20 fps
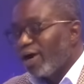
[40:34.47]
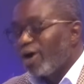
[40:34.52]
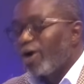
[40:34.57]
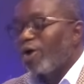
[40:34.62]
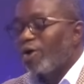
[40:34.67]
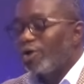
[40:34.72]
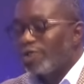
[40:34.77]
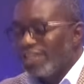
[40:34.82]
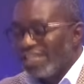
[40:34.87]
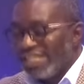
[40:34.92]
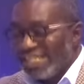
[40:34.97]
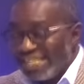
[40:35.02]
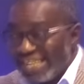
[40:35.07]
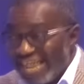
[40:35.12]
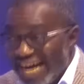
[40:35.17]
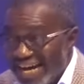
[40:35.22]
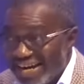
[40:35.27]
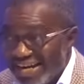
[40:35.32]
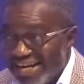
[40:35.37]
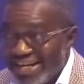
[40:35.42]

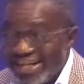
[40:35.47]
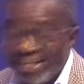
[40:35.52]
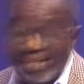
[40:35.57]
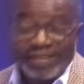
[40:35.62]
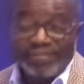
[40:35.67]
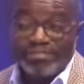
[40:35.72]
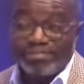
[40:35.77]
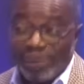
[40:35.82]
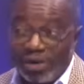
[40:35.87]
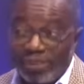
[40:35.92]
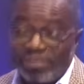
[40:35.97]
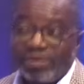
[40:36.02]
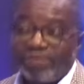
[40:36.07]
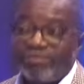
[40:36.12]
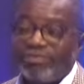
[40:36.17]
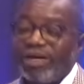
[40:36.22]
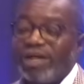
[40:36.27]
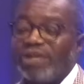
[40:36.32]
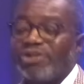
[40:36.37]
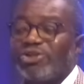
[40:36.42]
Ordinarily, in a proper
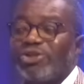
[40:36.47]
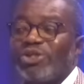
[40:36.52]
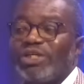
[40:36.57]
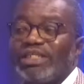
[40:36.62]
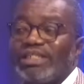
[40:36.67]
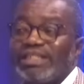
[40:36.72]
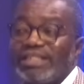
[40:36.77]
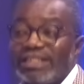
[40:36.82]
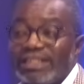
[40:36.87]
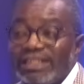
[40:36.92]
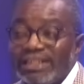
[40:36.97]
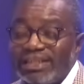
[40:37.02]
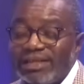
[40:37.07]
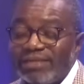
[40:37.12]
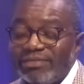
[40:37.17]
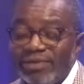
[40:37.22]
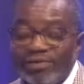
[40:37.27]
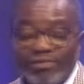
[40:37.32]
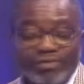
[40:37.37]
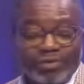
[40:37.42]
functioning
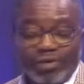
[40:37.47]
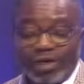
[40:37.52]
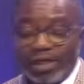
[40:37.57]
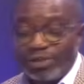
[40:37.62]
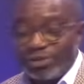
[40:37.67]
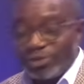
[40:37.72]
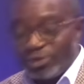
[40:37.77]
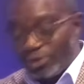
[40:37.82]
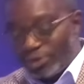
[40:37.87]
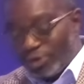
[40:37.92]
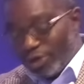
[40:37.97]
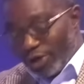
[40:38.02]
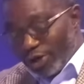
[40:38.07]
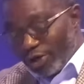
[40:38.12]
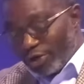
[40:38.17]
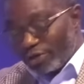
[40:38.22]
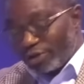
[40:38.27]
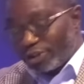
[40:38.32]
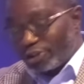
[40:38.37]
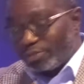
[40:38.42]
system, if you want to
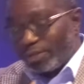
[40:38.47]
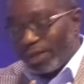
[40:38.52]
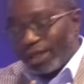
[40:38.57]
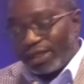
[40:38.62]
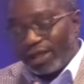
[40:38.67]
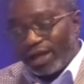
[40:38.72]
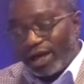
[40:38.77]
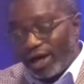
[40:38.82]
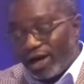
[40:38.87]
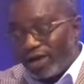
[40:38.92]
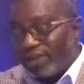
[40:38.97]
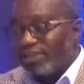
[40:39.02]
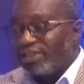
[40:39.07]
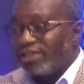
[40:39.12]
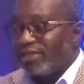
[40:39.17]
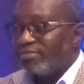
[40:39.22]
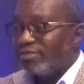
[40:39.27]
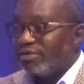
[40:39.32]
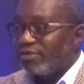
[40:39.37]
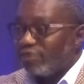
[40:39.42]
respect the
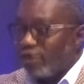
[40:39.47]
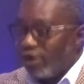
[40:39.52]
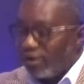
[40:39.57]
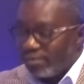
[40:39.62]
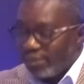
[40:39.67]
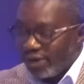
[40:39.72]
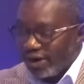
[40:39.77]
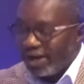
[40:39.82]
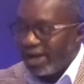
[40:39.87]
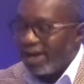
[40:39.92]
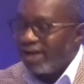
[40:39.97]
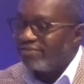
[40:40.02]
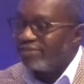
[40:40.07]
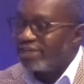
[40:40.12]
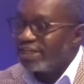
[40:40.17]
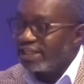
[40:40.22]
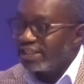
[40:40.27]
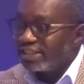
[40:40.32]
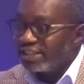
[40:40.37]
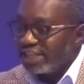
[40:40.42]
concept of corporate
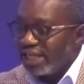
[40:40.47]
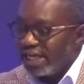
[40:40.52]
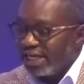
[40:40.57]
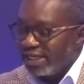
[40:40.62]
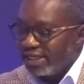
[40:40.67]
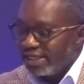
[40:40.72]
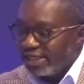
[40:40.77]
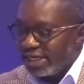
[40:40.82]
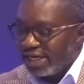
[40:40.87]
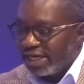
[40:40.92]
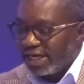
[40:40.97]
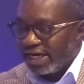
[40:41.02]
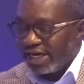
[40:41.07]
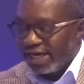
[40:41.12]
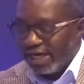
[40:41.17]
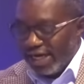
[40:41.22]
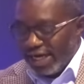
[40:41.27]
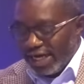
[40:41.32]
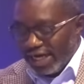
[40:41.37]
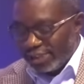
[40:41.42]
governance and uh,
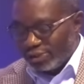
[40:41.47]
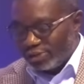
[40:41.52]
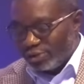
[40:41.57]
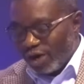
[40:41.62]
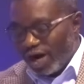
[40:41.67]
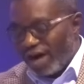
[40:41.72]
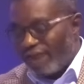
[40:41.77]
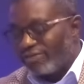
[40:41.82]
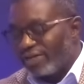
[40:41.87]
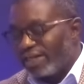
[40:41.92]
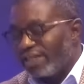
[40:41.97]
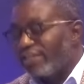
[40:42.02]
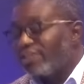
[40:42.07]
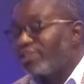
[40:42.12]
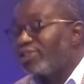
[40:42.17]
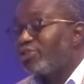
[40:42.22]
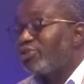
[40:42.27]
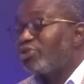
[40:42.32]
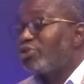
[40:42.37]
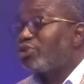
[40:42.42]
to have an
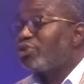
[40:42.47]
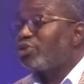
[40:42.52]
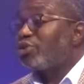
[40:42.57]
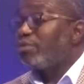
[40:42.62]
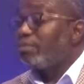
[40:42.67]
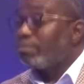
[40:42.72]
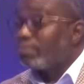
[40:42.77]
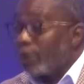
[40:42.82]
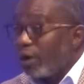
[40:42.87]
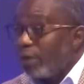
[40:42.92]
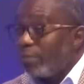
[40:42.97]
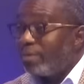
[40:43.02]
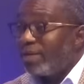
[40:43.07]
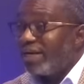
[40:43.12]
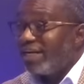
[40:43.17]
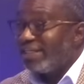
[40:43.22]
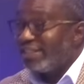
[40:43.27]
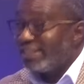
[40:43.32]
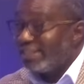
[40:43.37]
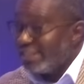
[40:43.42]
institution
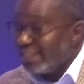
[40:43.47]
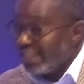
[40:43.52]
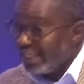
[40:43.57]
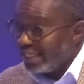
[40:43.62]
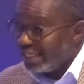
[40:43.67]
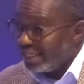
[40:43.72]
properly tick,